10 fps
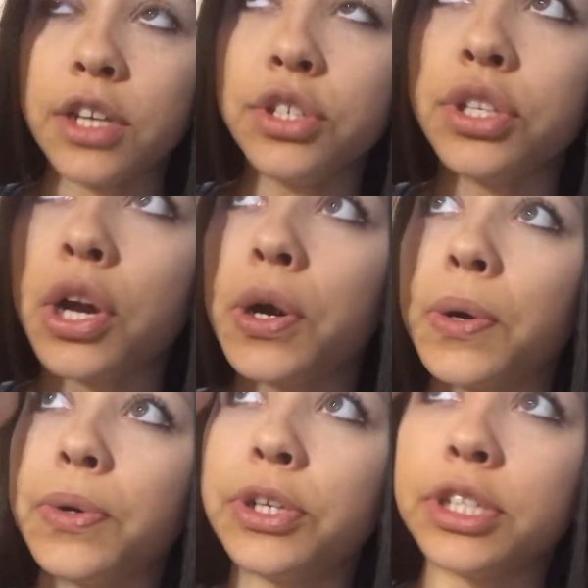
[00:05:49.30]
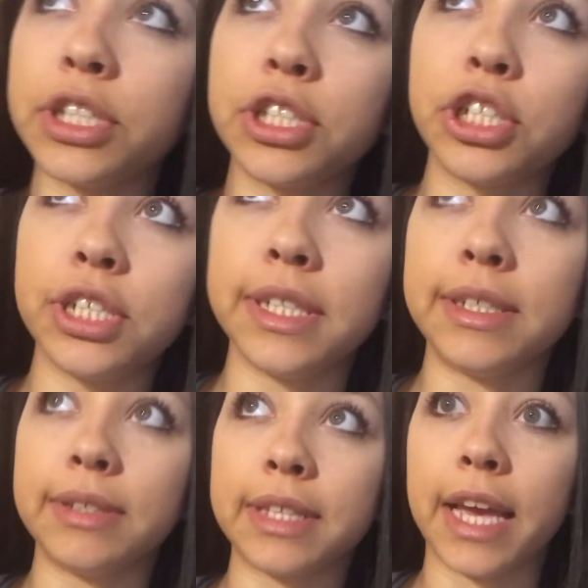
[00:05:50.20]
So
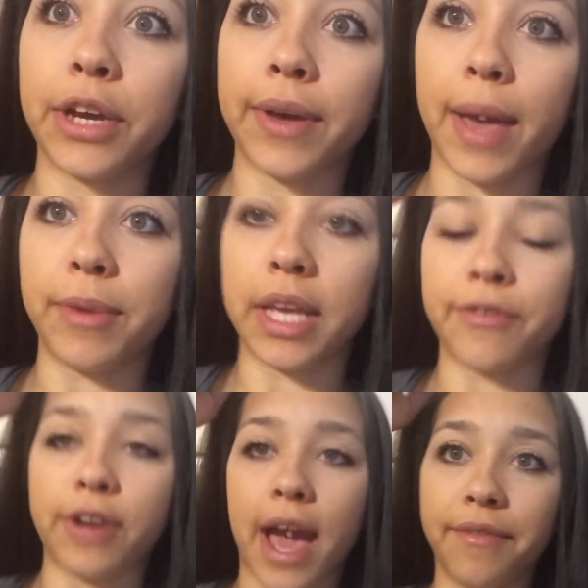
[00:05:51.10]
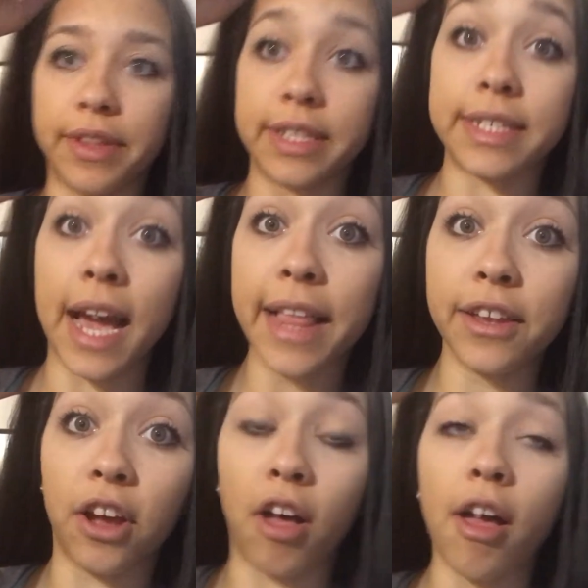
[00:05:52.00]
she's like, okay, I'm gonna give her Advil and
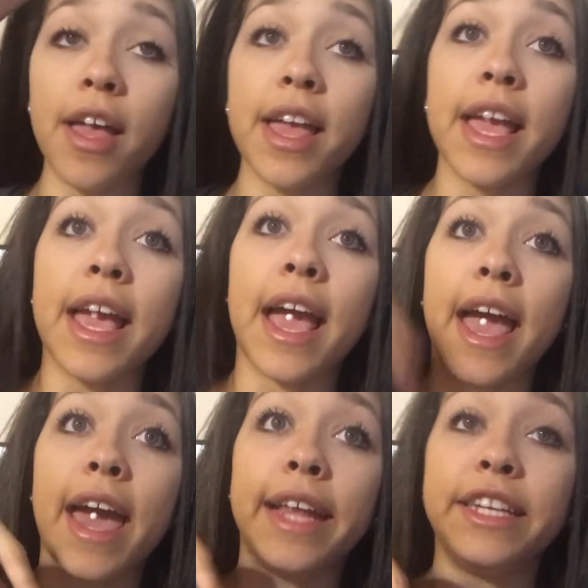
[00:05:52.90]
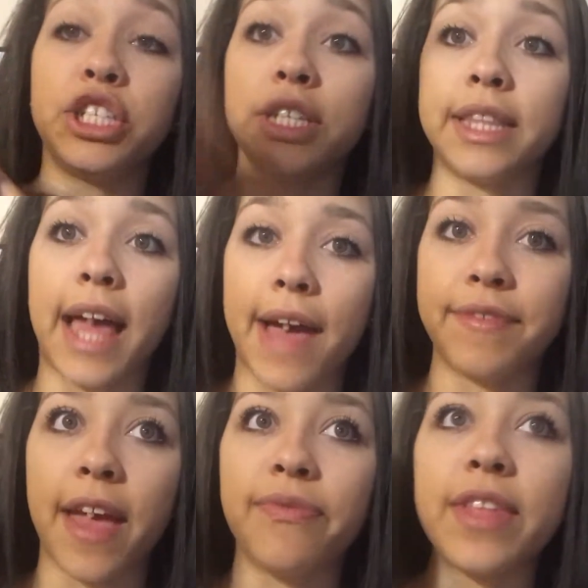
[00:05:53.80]
Tylenol, and she
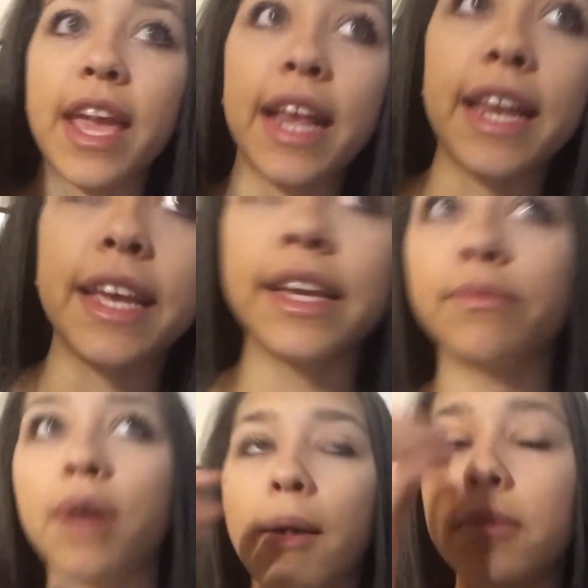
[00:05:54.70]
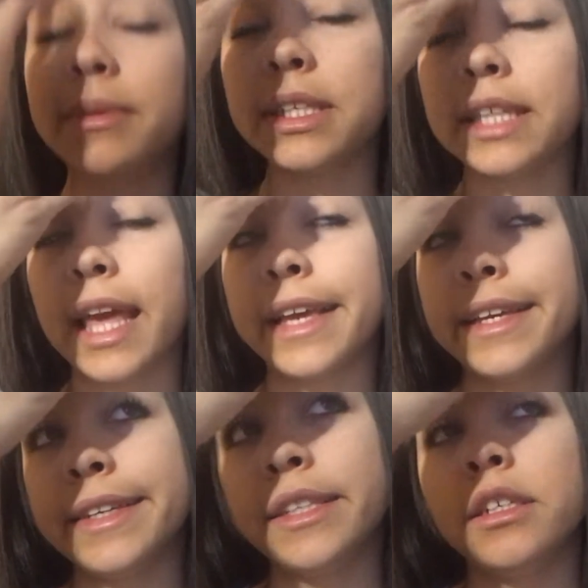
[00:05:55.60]
left. And then probably
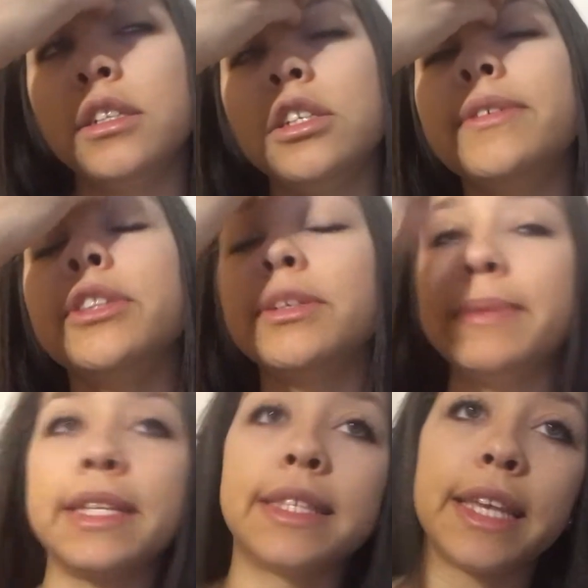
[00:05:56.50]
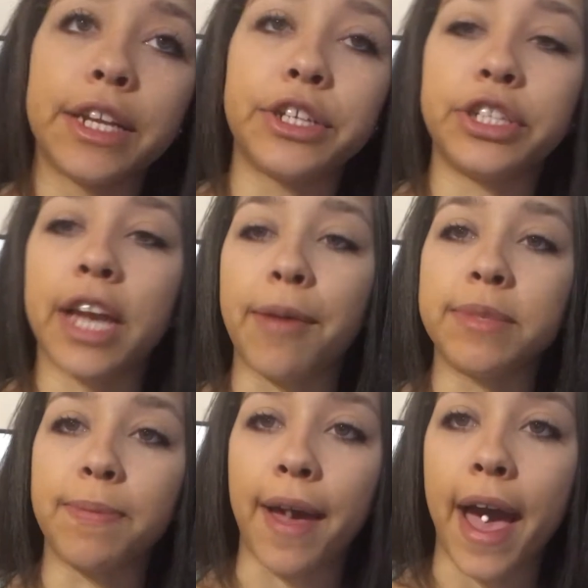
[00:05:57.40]
like 2 or 3 minutes later, she
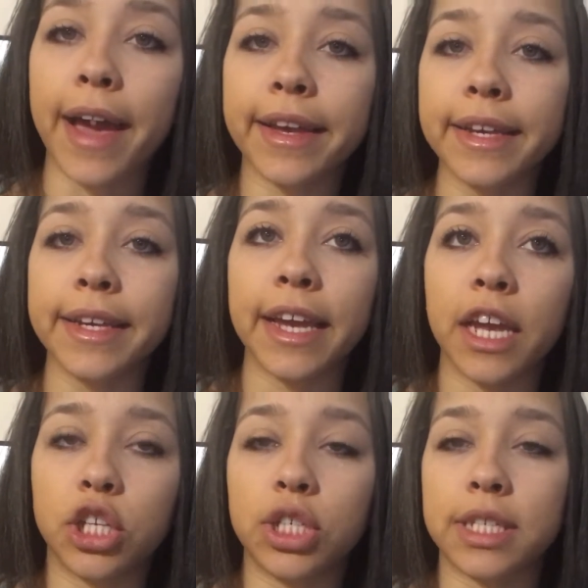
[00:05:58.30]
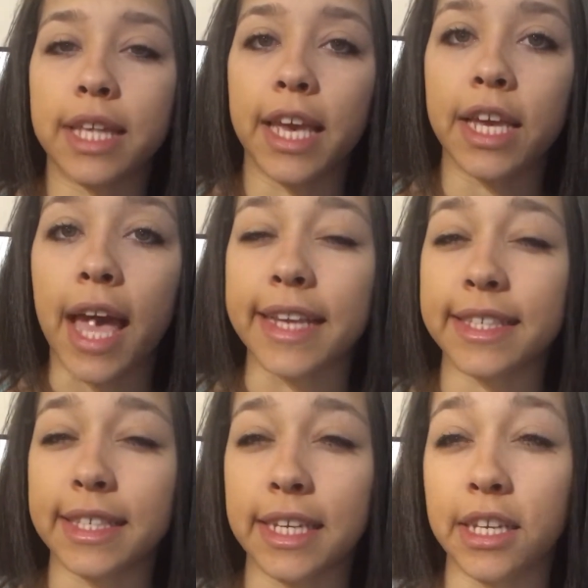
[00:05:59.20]
comes back and she's like, I
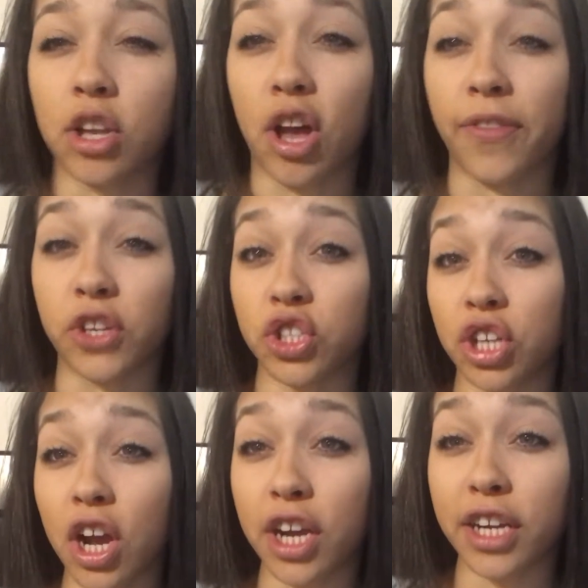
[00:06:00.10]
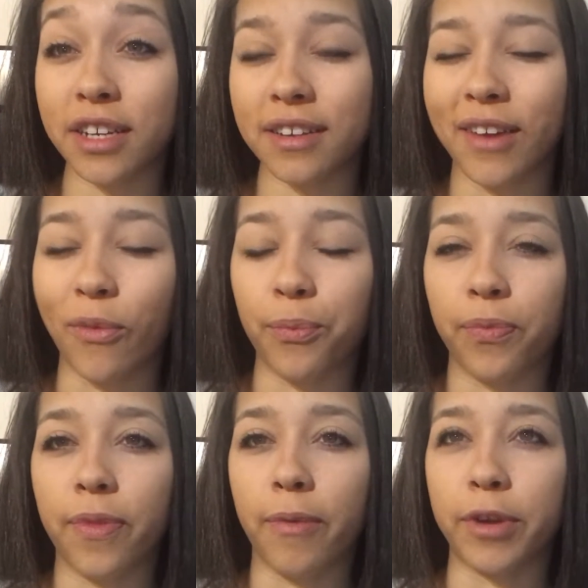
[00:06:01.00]
seen on the chart,
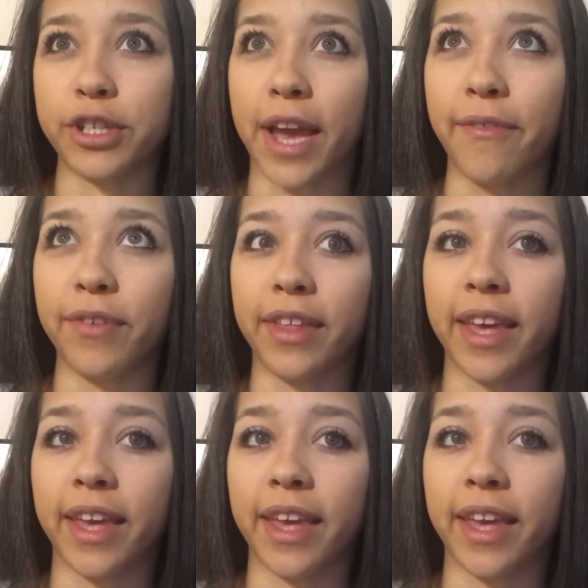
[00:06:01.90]
which I feel